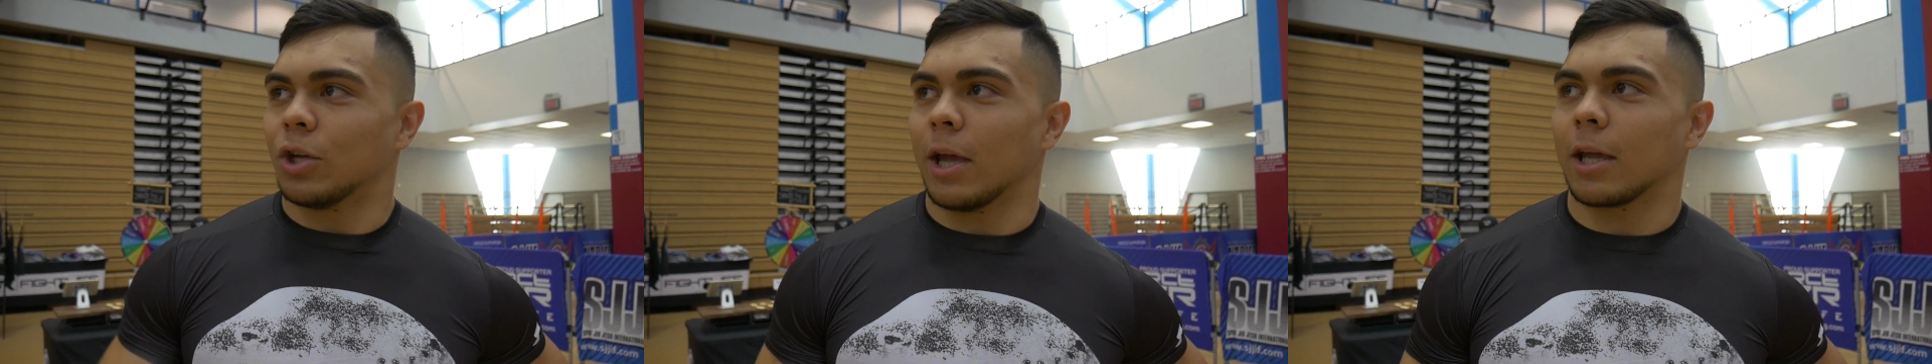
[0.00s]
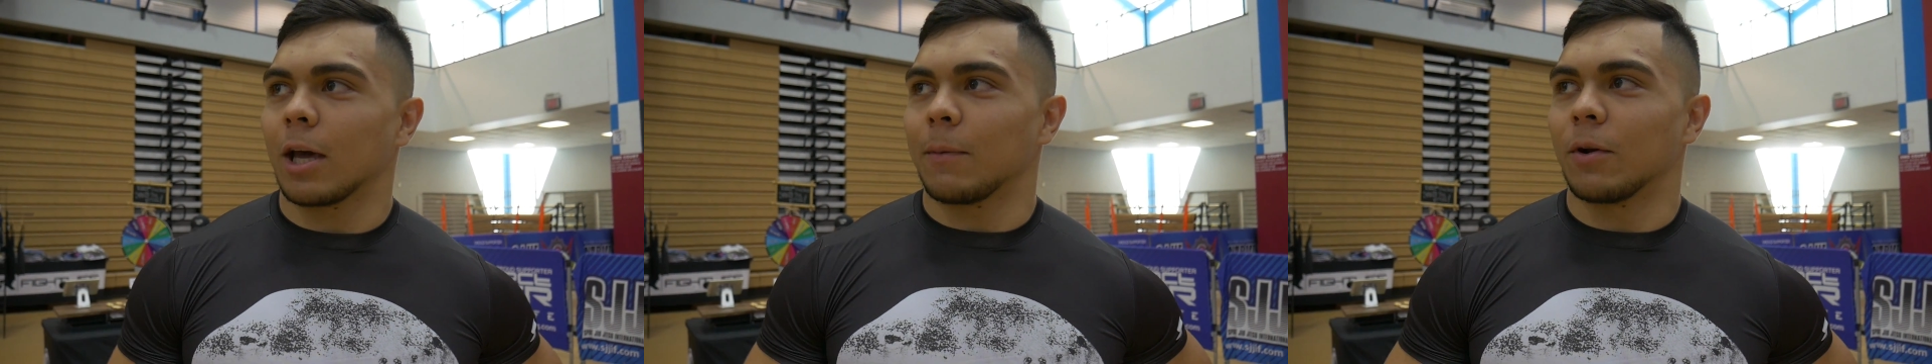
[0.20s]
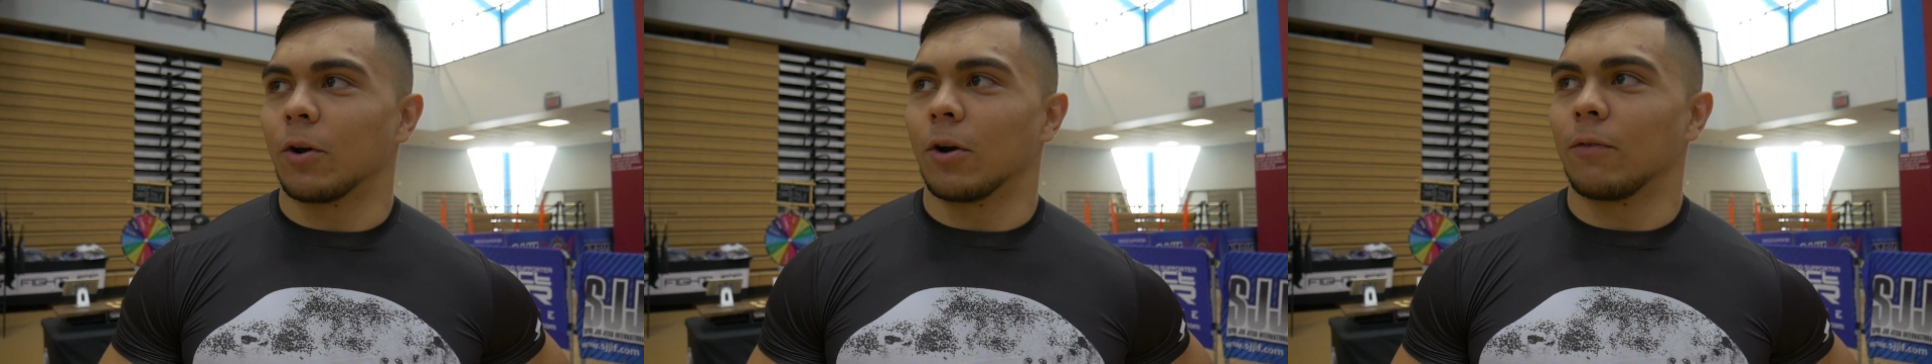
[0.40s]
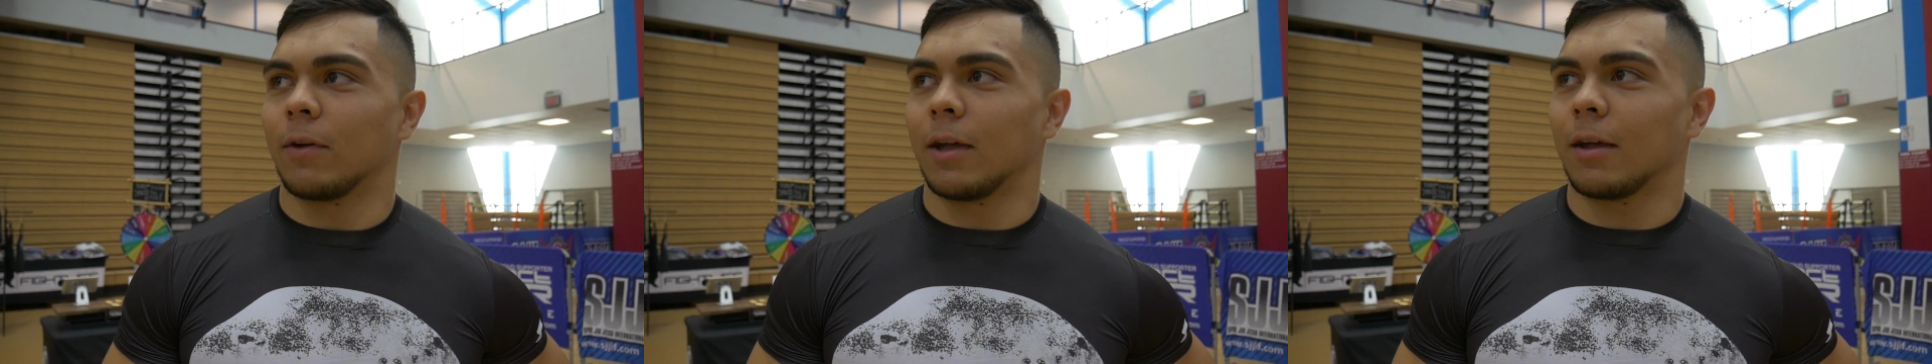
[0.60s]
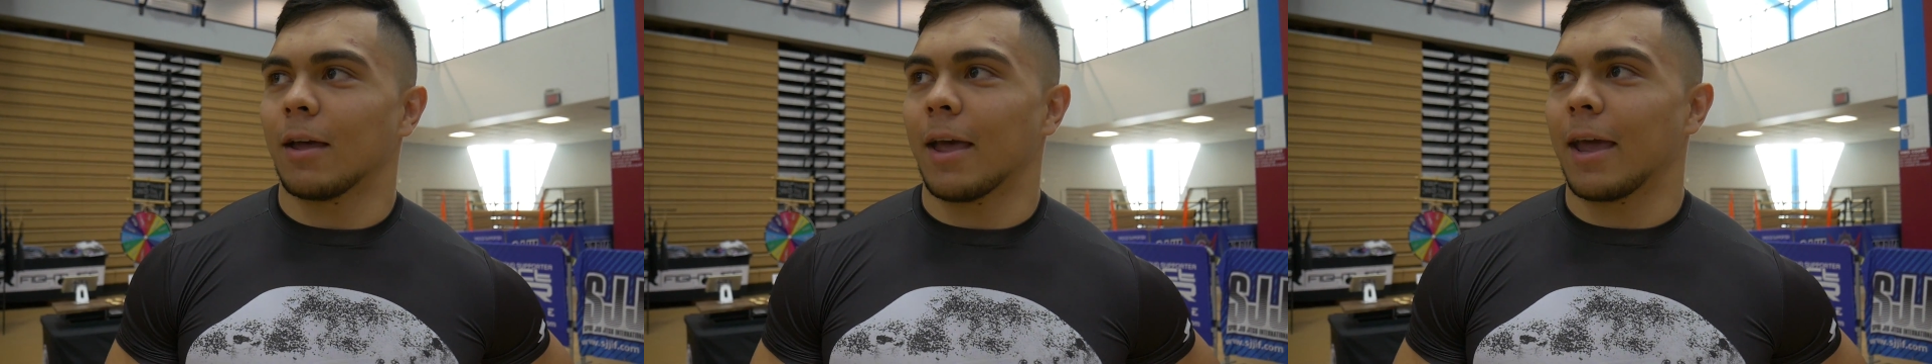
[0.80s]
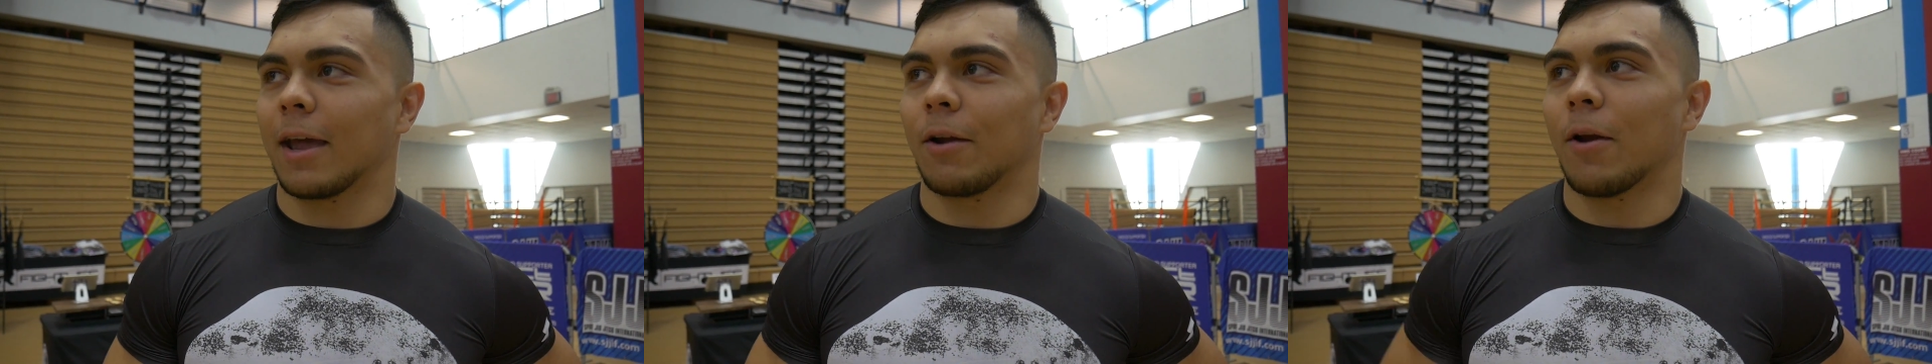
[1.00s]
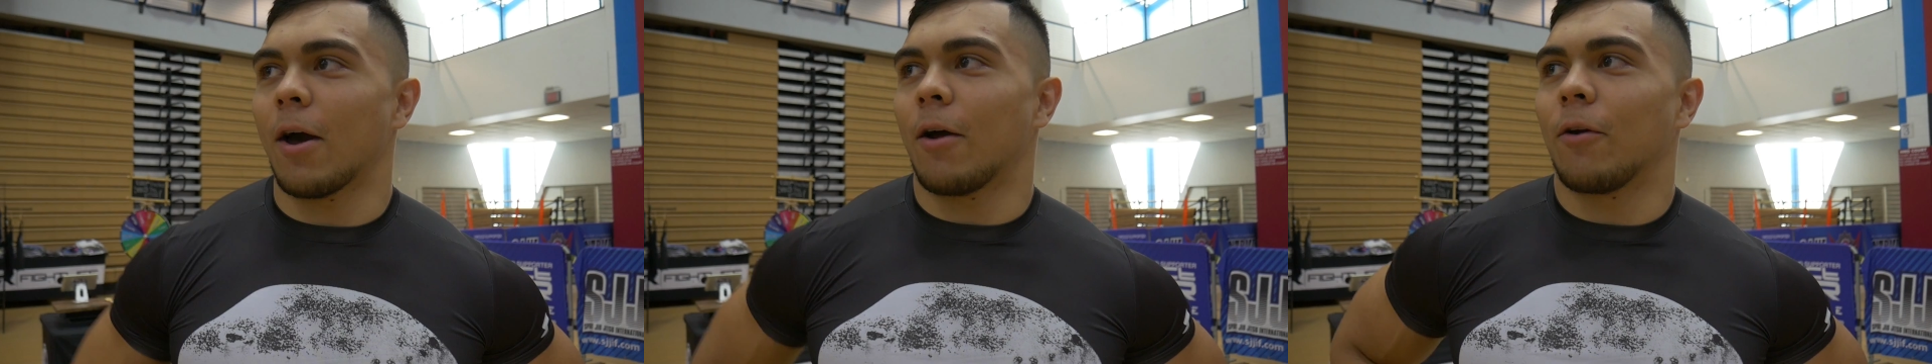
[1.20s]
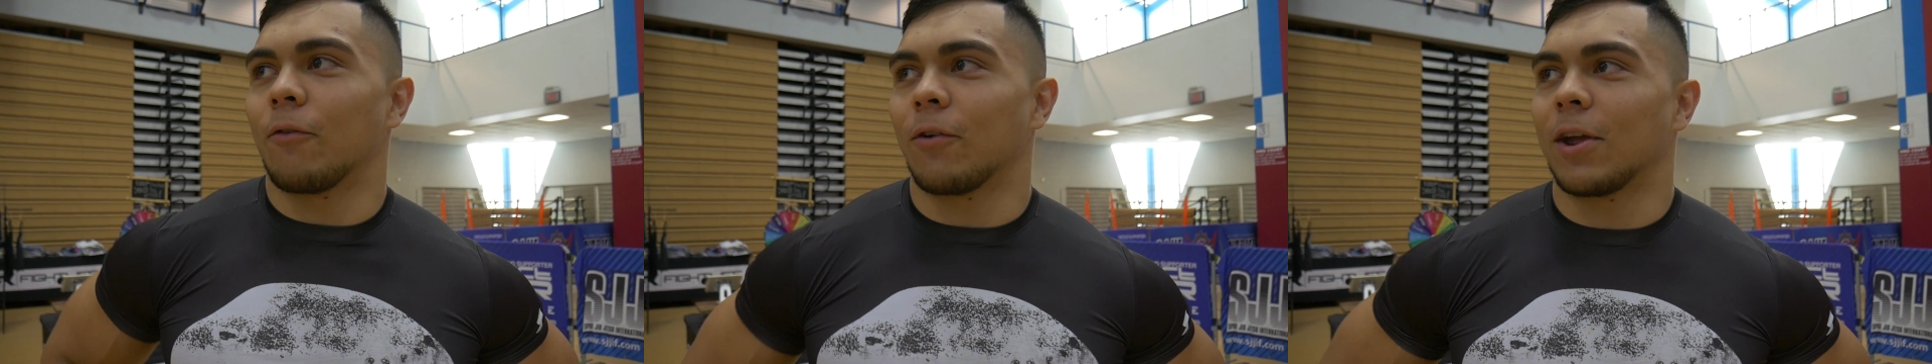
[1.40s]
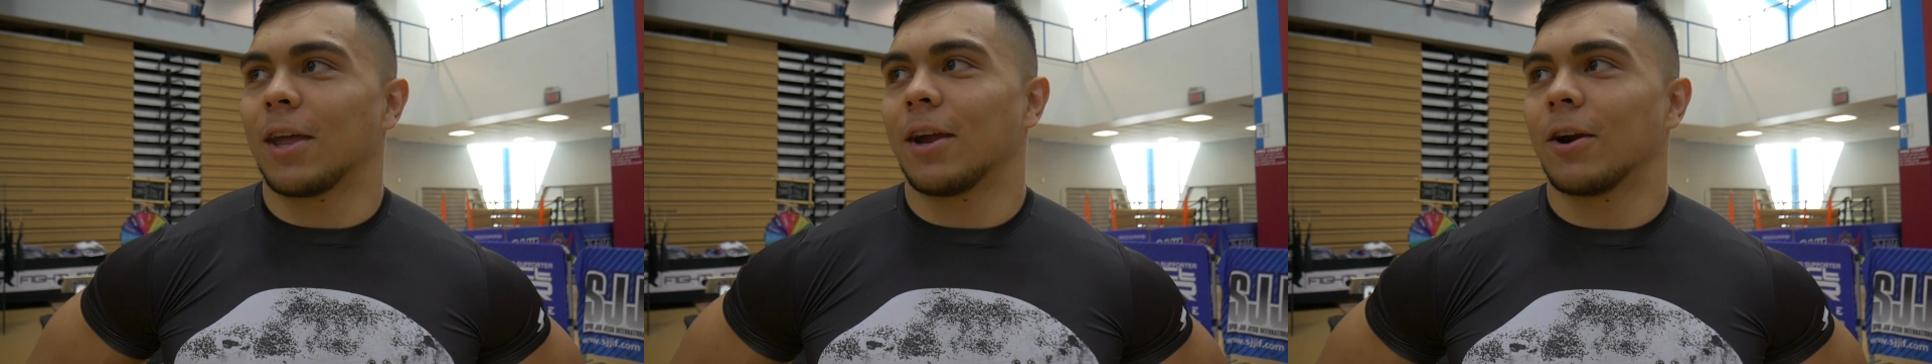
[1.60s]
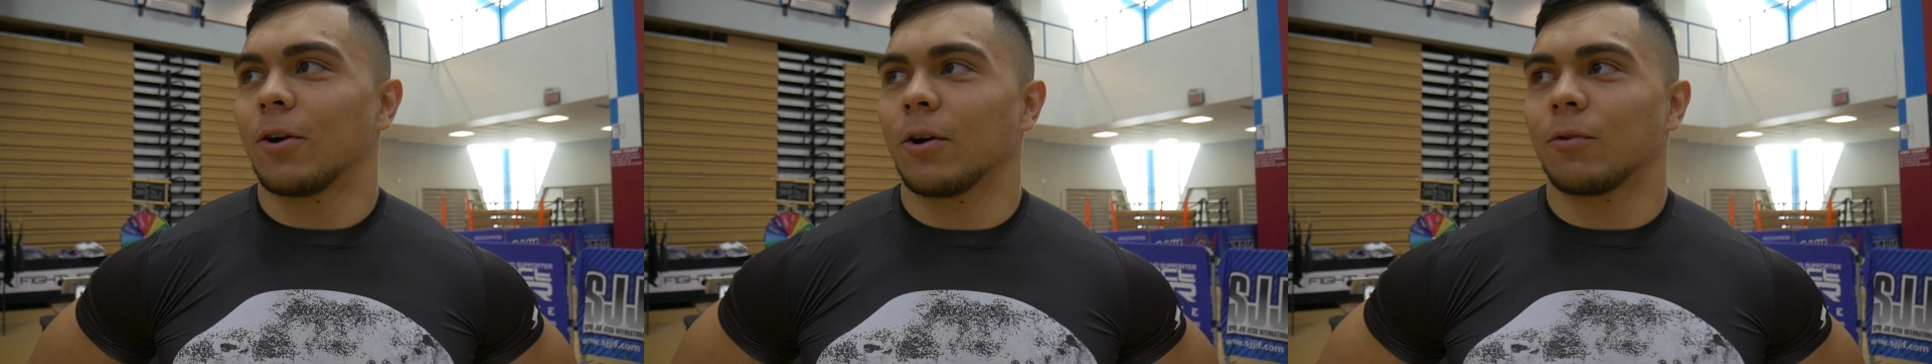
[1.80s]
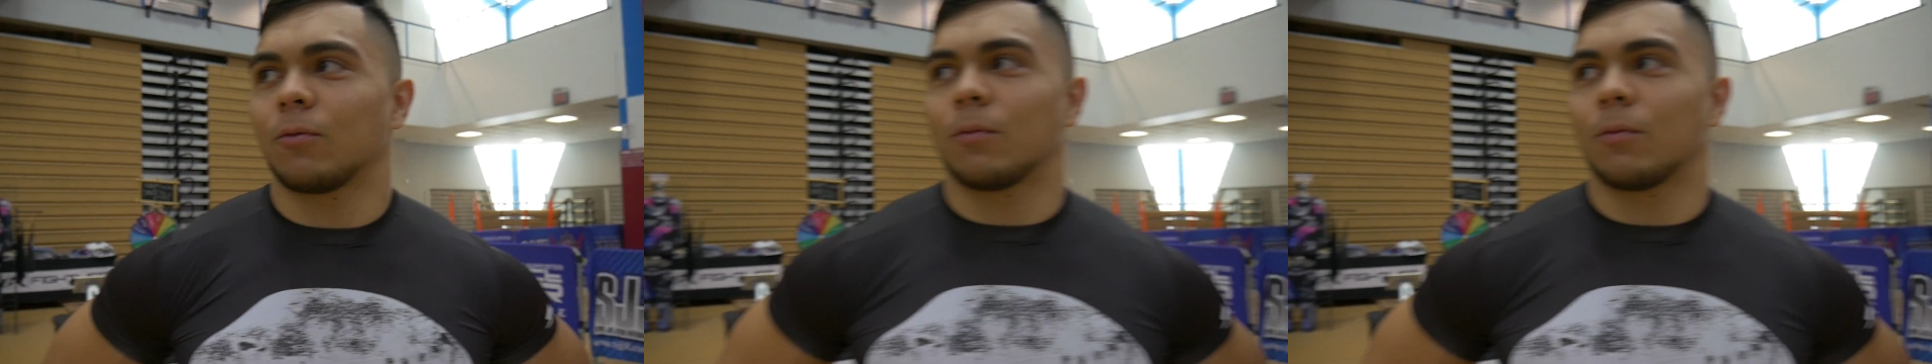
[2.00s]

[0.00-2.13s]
Jacob and Irving hanging out over here,